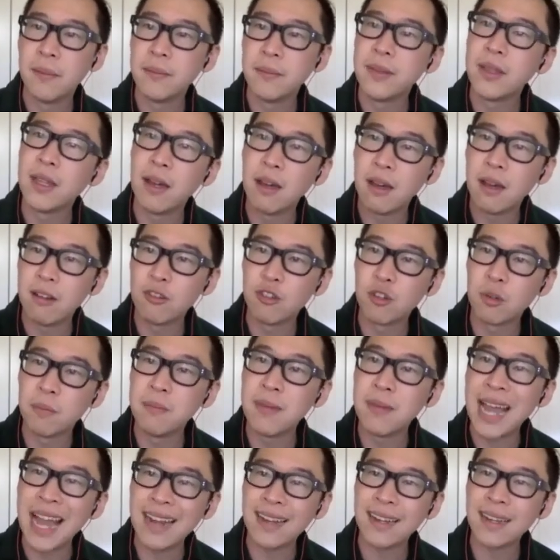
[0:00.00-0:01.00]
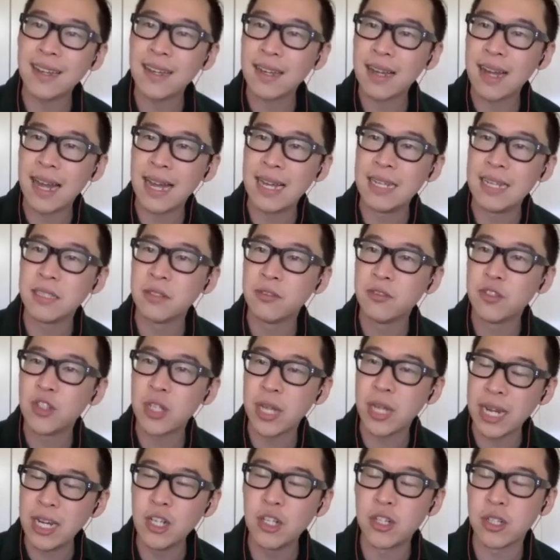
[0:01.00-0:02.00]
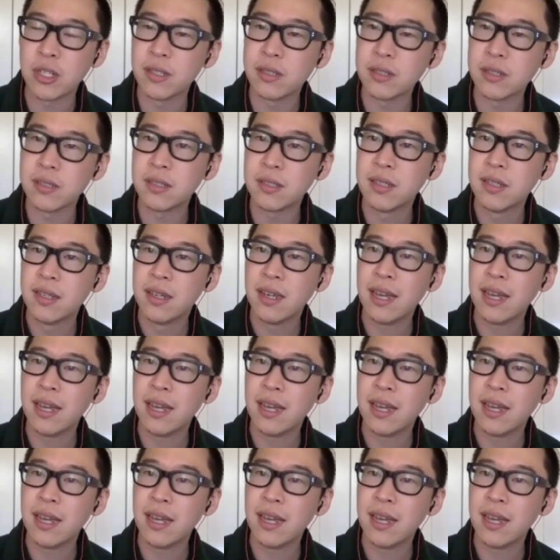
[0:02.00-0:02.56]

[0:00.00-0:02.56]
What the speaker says: the dramatic kinds of changes